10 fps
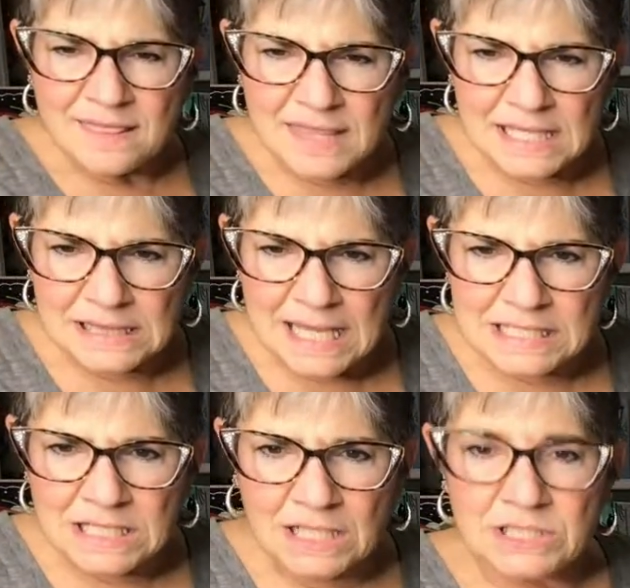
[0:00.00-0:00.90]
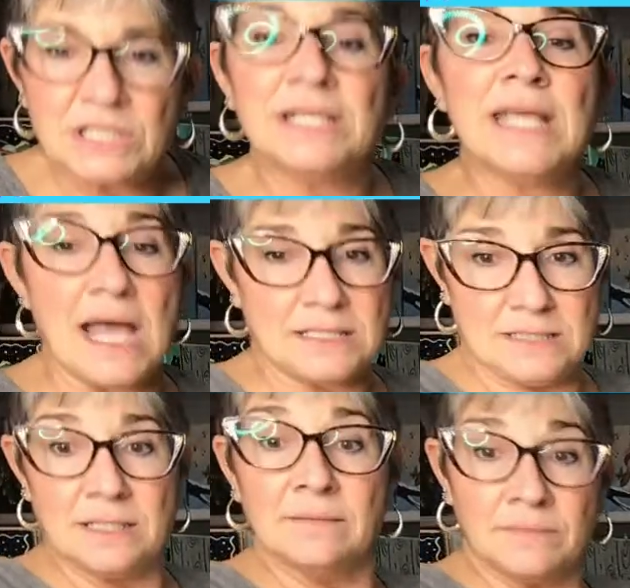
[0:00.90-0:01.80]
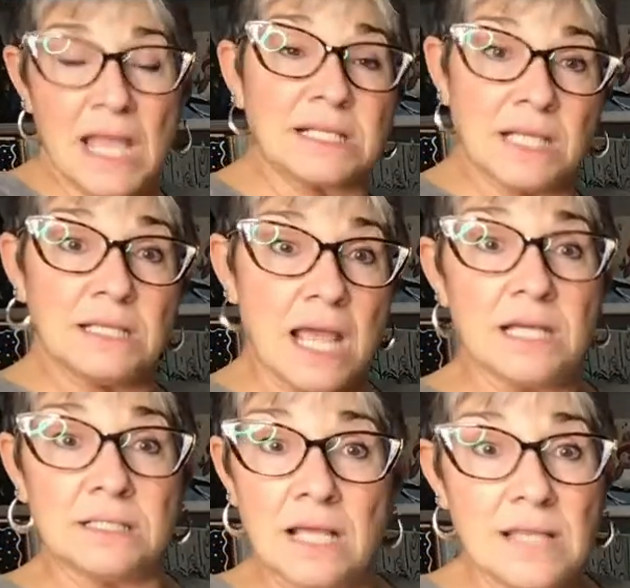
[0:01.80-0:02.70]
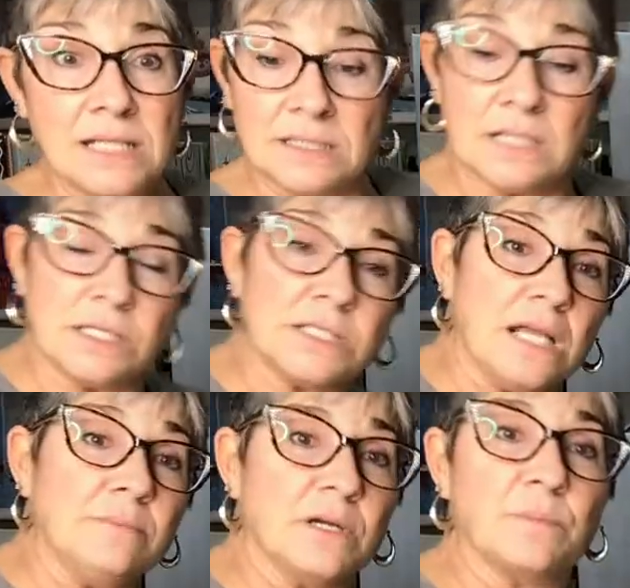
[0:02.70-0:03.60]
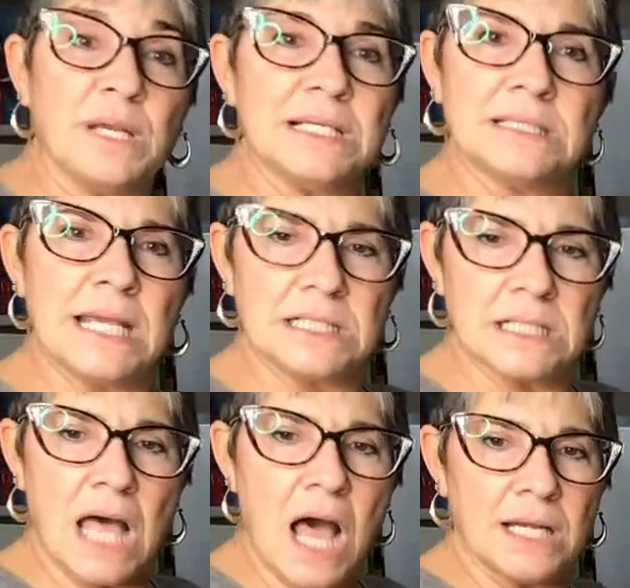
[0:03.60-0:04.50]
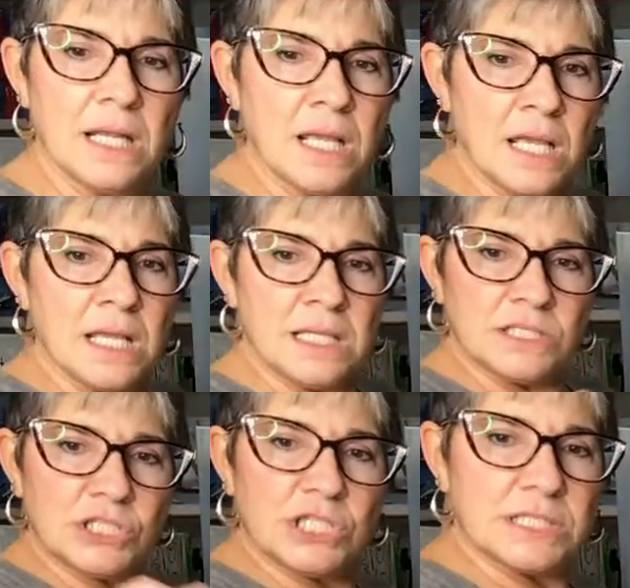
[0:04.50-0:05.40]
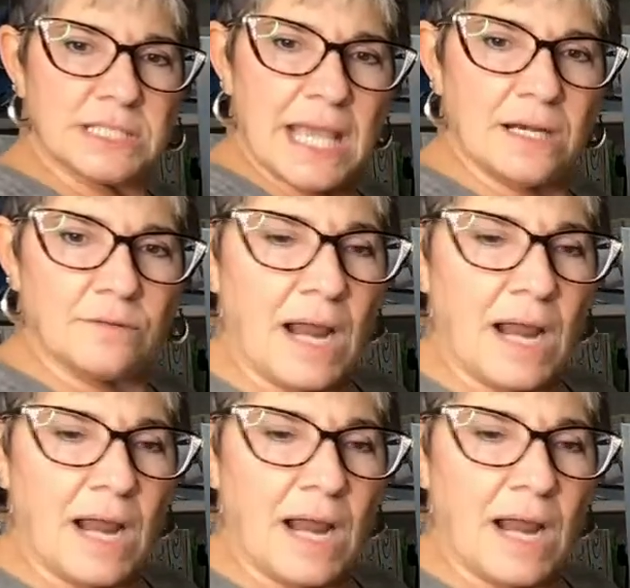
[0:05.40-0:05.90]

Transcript: thin light touch, yes. Yes, and that's understandable. It takes a lot to just get it